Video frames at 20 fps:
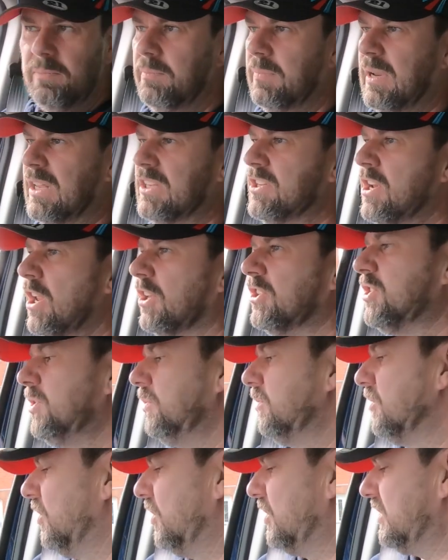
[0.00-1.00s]
It's not
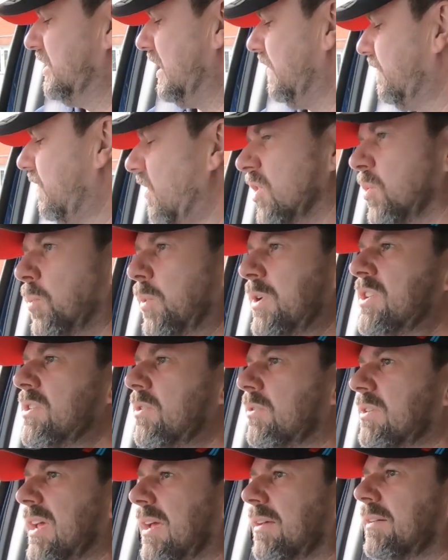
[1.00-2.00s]
too noisy. I've got the
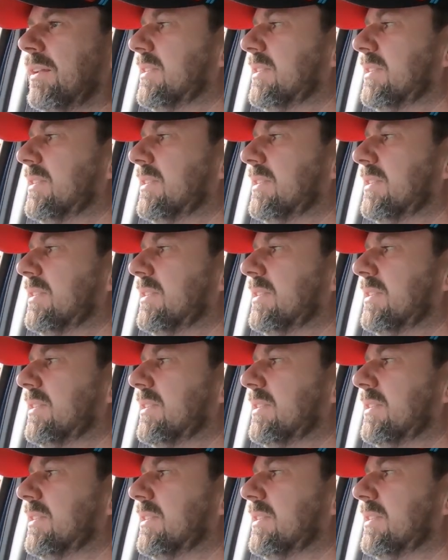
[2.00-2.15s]
window down.